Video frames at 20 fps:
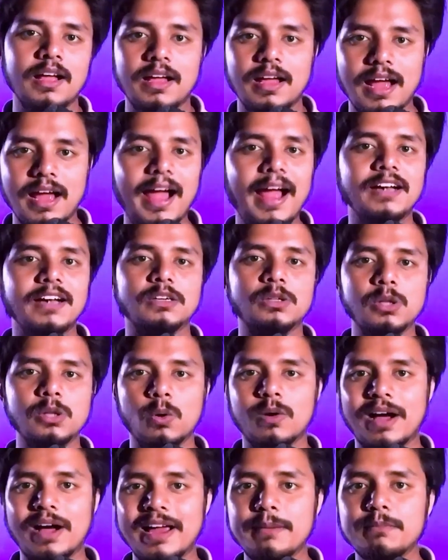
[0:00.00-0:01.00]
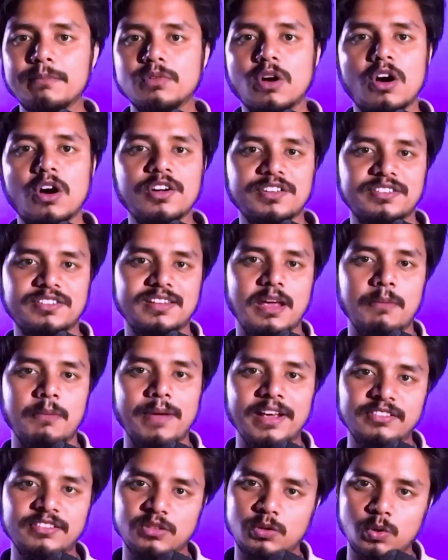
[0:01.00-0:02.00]
And look, I am not some
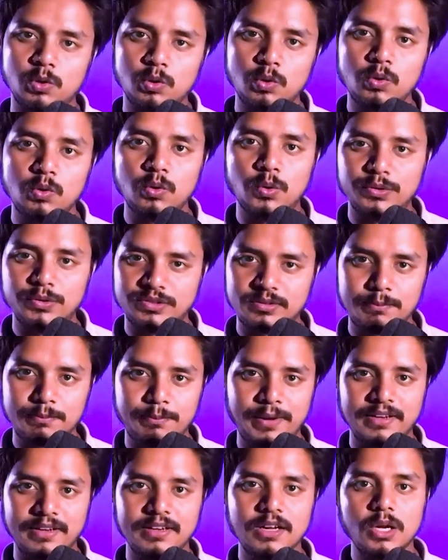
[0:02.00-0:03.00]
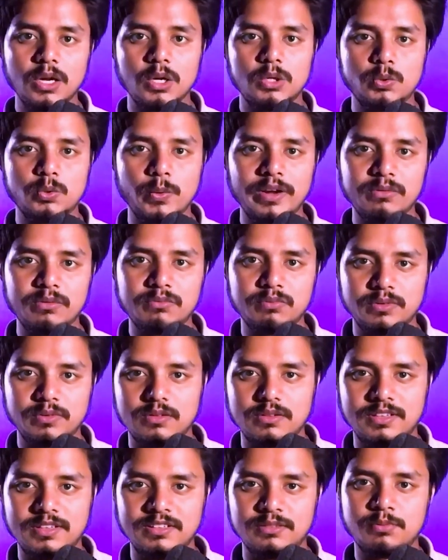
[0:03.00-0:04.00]
SEO guru who's been doing
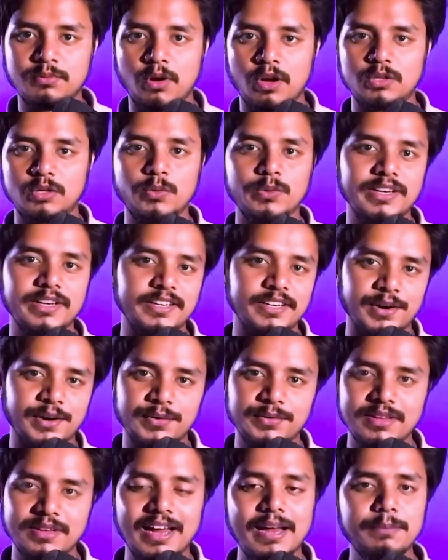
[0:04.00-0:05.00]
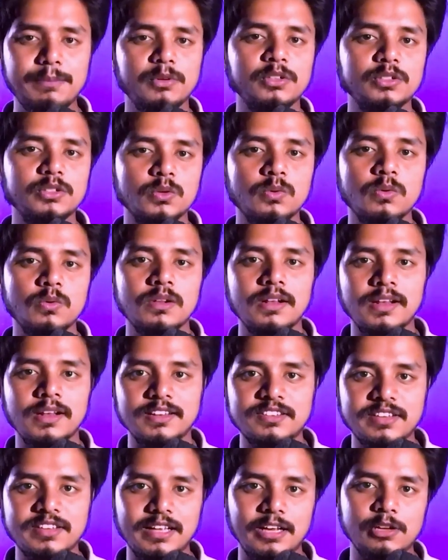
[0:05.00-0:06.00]
this for 20 years. I am 22,
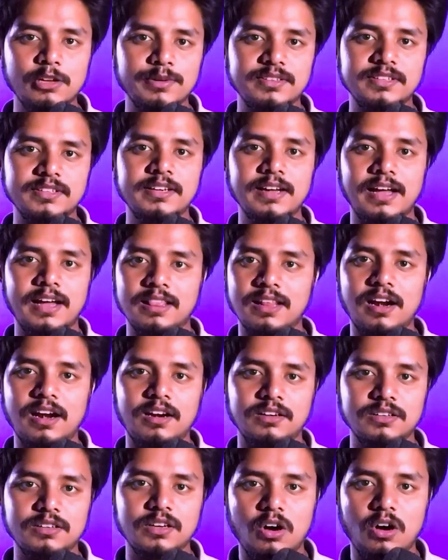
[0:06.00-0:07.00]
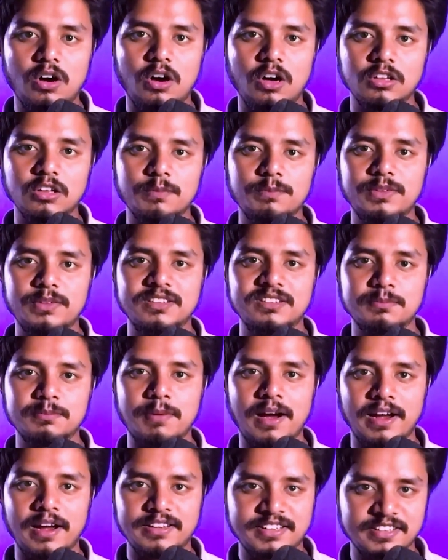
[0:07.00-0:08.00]
still in university. I learned all of this
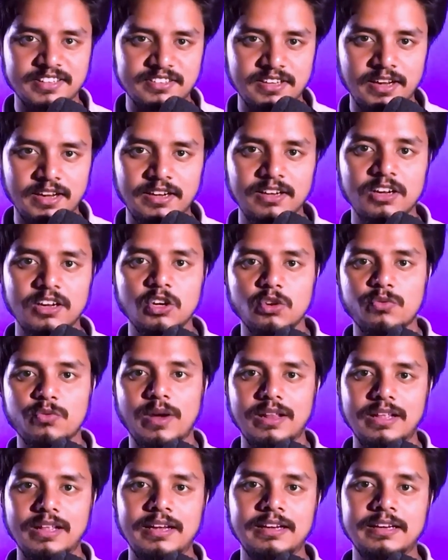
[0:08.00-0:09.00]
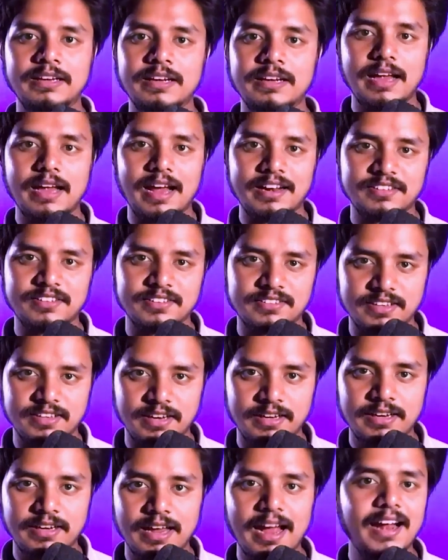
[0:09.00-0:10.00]
by testing, failing,
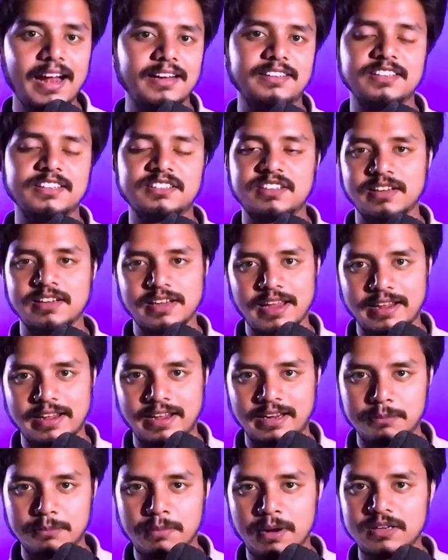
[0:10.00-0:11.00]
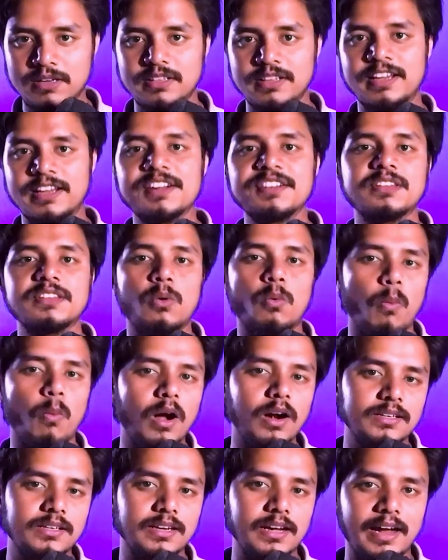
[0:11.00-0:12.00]
adjusting, and testing again. But here's the
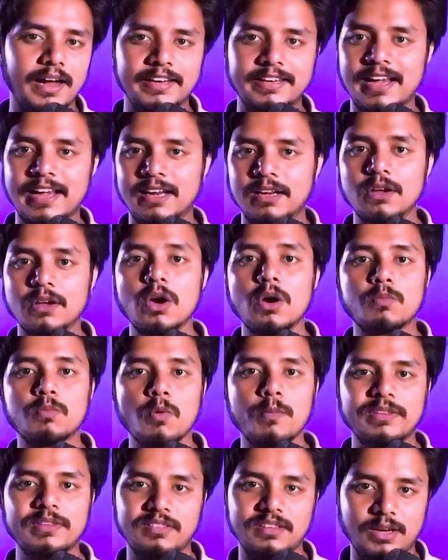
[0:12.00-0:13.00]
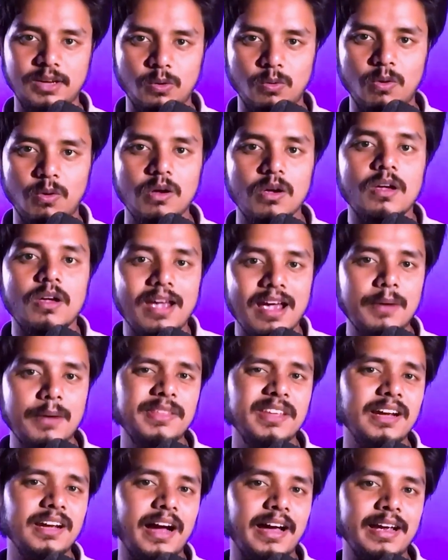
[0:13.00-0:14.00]
what I can promise you.
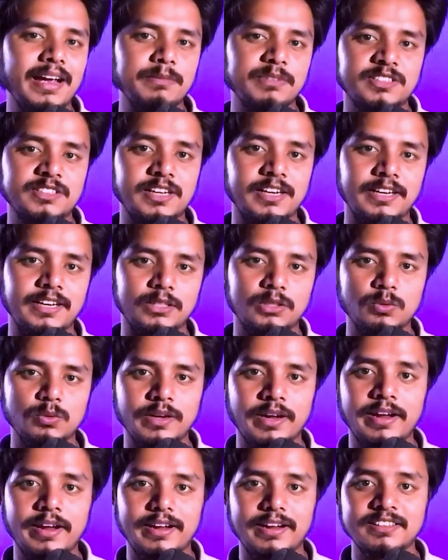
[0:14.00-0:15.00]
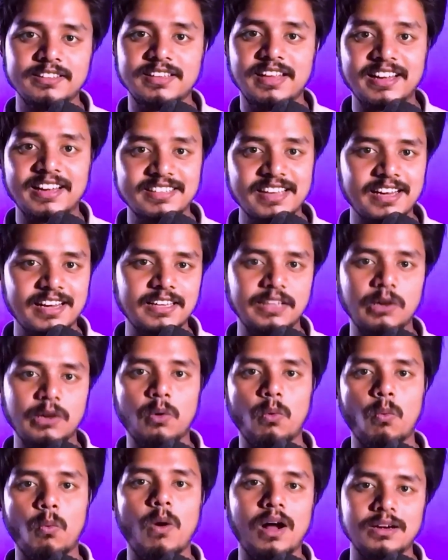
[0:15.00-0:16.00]
Everything I am sharing today is exactly
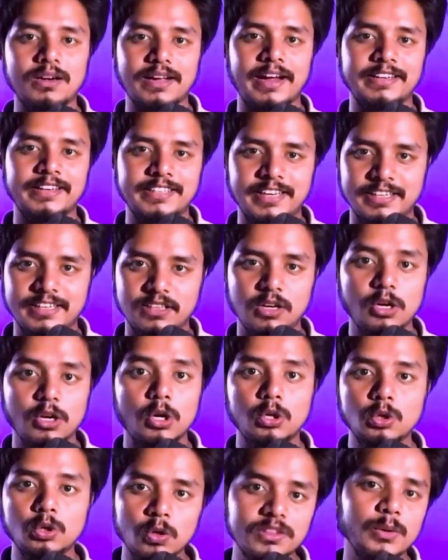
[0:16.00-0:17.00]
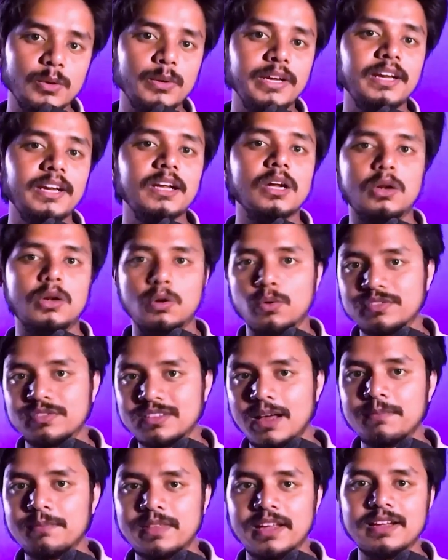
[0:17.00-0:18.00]
what I did. No theory, no
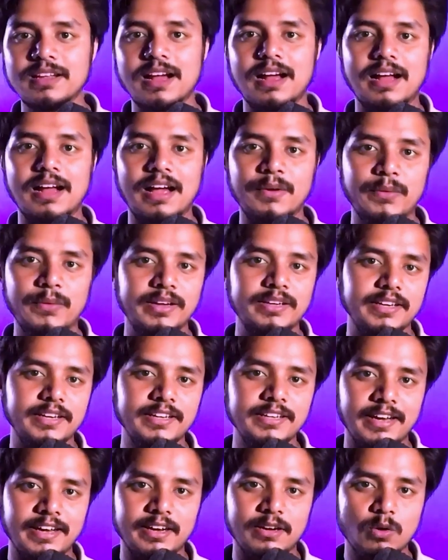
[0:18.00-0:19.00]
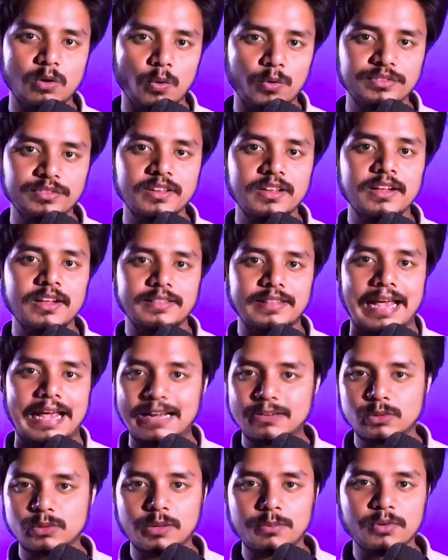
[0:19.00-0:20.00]
something I read in a course. The
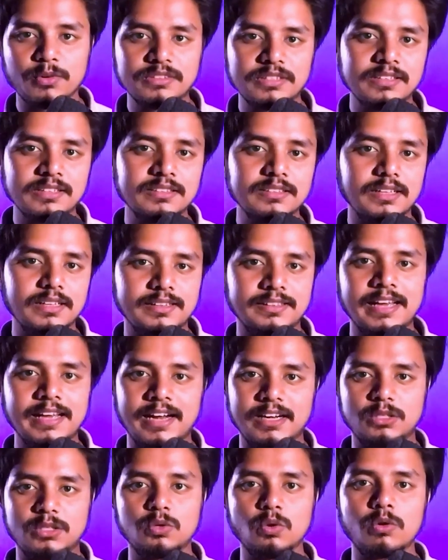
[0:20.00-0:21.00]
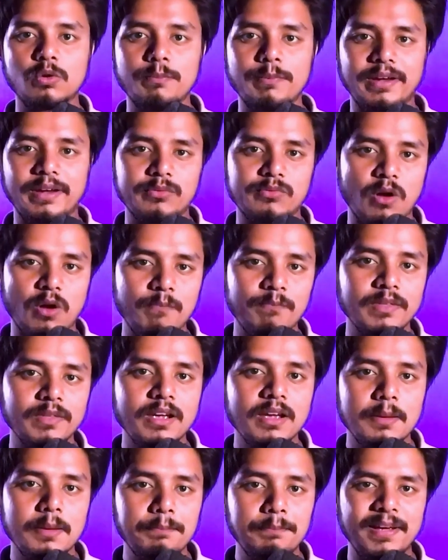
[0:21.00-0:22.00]
actual process that took me from
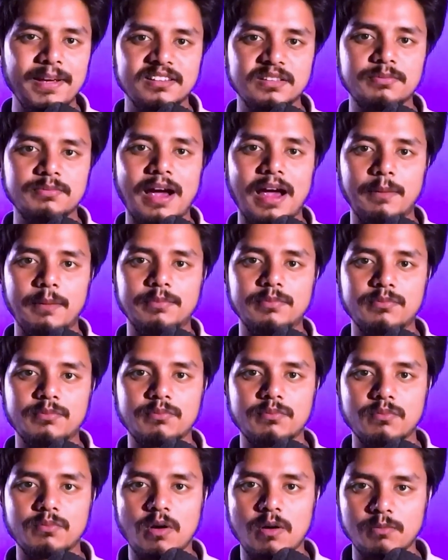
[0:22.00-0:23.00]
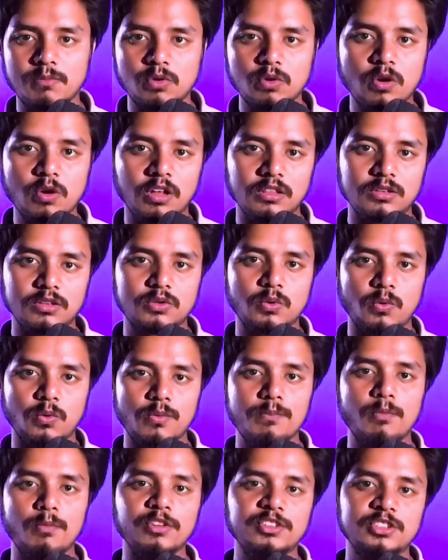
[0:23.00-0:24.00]
page 5 from Google to
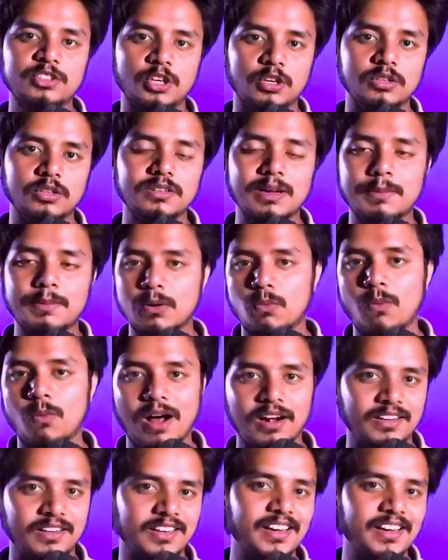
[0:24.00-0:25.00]
position number 1.